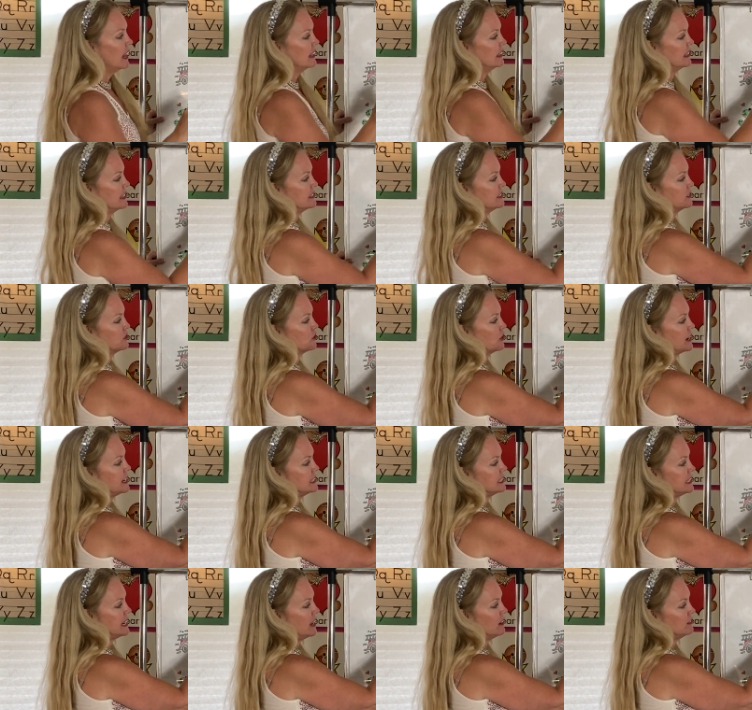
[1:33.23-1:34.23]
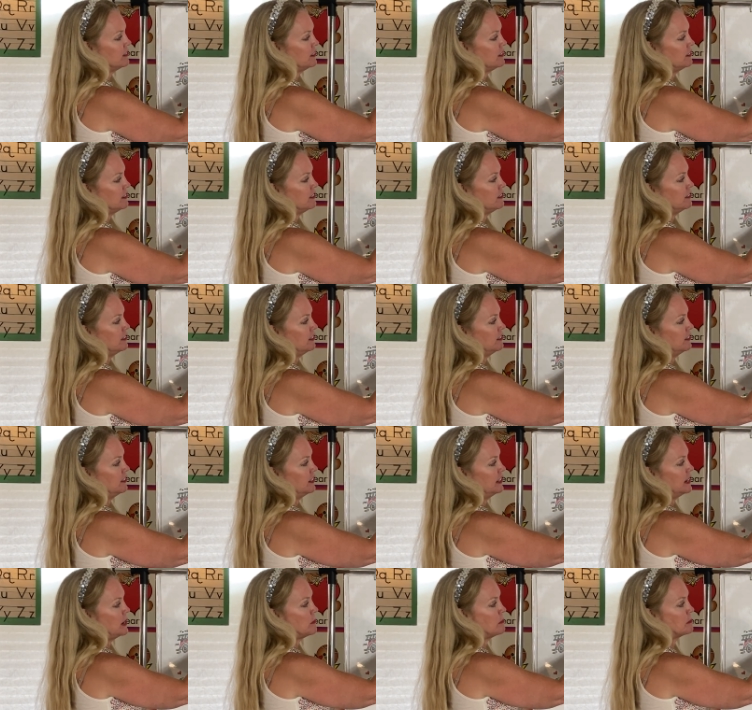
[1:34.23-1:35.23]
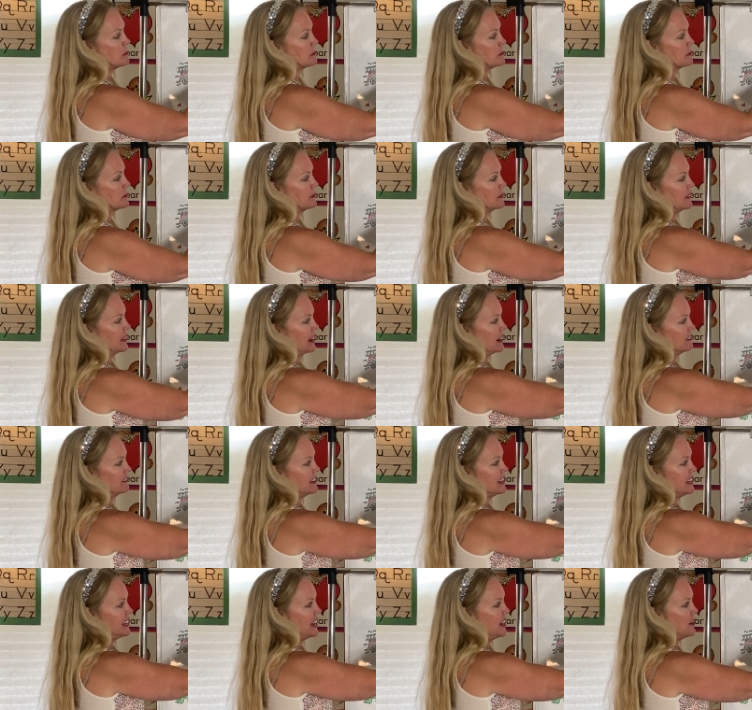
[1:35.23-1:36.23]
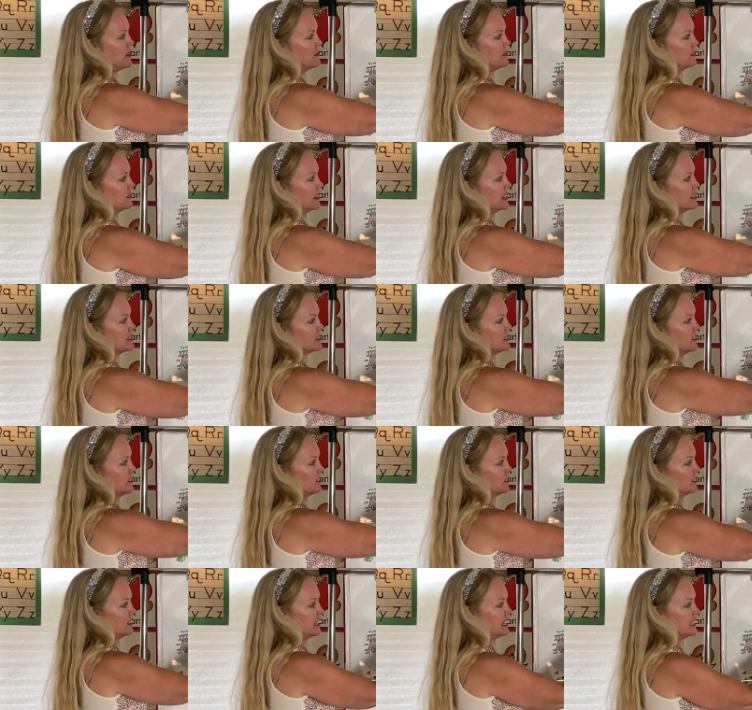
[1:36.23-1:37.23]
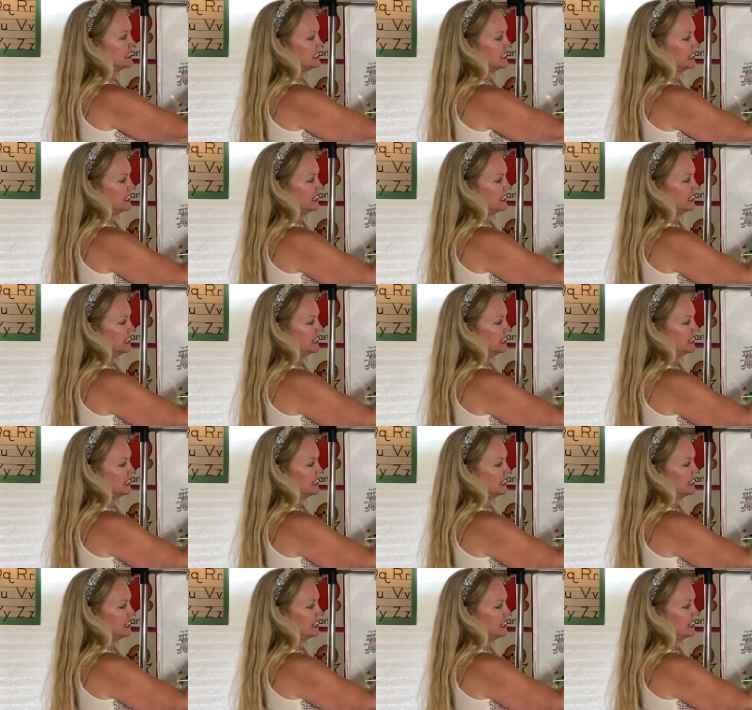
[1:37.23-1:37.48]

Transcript: Let's trace down, do, do, do, do, do, do, do. There we go, let's circle it.